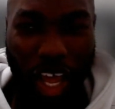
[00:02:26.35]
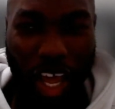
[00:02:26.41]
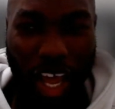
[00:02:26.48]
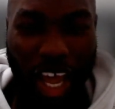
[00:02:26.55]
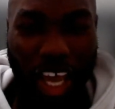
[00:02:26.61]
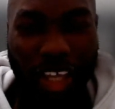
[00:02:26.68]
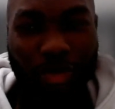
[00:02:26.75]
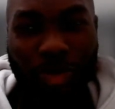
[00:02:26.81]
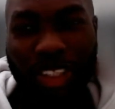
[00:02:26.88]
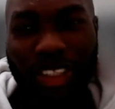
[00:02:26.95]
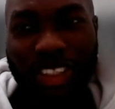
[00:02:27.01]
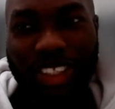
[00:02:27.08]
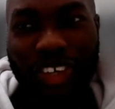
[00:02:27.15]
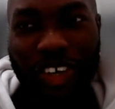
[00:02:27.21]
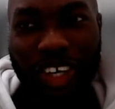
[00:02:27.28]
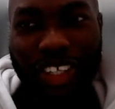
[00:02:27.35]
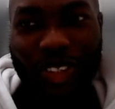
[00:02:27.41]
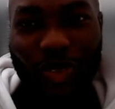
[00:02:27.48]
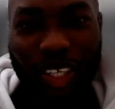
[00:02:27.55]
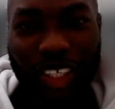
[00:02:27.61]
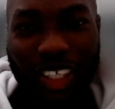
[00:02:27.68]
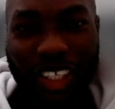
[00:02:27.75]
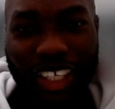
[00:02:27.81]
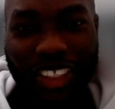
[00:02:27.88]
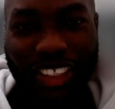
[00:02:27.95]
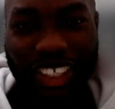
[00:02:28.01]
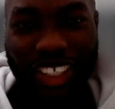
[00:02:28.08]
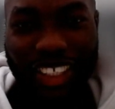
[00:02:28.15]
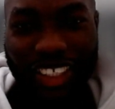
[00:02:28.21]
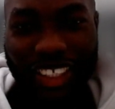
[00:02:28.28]
I had met Sarah in
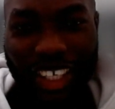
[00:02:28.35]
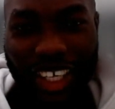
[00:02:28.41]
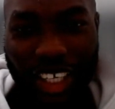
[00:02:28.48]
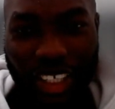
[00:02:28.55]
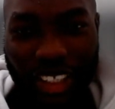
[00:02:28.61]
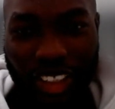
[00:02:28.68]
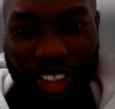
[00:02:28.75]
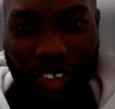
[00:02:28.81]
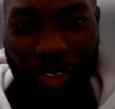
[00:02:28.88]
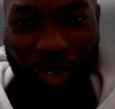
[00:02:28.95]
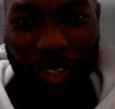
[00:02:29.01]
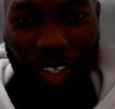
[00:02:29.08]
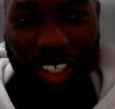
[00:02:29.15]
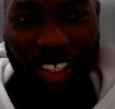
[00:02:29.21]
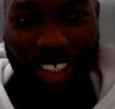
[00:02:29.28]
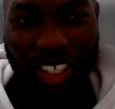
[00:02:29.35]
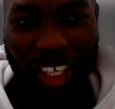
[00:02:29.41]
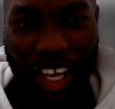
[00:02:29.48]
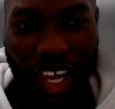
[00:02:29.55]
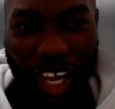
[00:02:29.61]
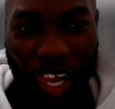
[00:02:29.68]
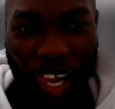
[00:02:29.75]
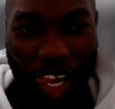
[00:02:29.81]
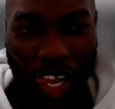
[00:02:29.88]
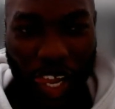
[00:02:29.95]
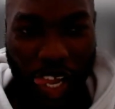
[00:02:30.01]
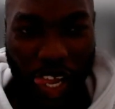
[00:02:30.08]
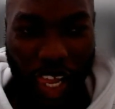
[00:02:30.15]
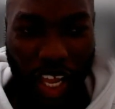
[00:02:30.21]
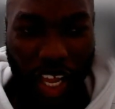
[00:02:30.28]
2019, Sarah Hooker,
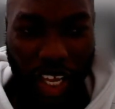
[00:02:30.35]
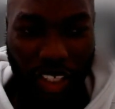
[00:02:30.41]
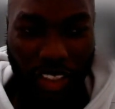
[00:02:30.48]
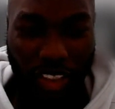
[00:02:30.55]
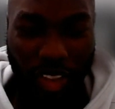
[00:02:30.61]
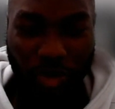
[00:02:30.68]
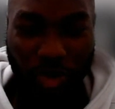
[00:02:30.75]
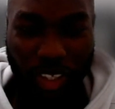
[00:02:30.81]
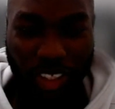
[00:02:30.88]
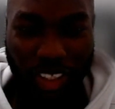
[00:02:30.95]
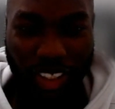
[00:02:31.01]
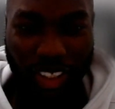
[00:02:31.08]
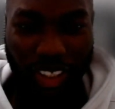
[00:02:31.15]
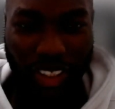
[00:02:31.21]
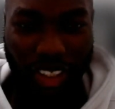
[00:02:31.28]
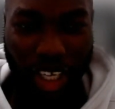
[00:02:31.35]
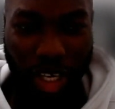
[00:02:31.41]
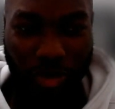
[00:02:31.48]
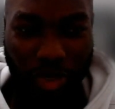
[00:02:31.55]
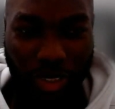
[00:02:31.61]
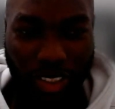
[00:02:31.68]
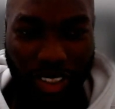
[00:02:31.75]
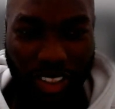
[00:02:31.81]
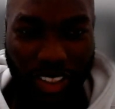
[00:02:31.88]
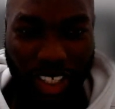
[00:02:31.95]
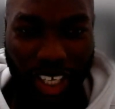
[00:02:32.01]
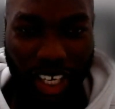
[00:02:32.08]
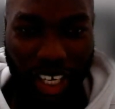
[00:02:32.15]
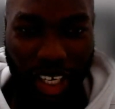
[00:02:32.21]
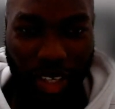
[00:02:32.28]
at the deep learning endeavour
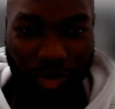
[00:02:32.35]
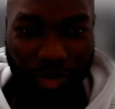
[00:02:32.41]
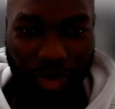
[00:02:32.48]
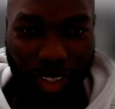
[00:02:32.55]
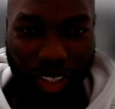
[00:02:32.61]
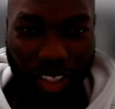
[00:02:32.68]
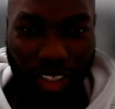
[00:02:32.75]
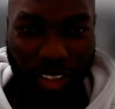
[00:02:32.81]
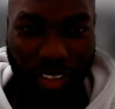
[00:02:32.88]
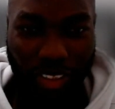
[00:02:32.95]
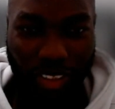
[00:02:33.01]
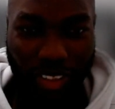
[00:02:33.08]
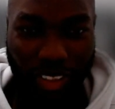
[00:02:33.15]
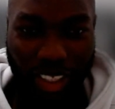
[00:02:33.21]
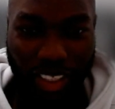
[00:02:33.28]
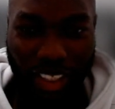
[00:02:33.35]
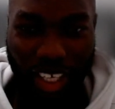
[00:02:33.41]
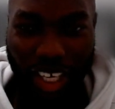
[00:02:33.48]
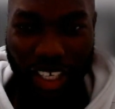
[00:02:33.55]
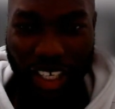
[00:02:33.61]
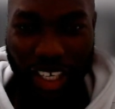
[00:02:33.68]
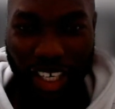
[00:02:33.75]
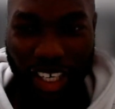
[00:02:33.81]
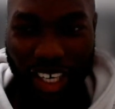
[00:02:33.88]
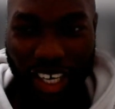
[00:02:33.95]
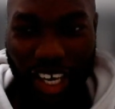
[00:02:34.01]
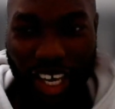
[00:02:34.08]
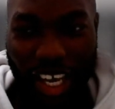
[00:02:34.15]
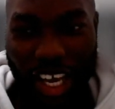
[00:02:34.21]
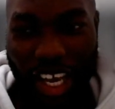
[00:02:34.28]
in Kenya.
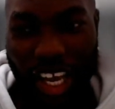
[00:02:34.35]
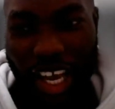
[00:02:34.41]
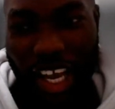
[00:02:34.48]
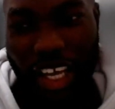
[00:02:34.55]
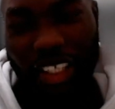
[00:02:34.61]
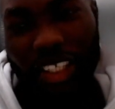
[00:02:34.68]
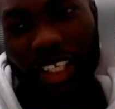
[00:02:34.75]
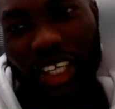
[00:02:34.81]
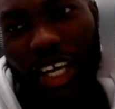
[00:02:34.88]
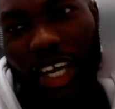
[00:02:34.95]
And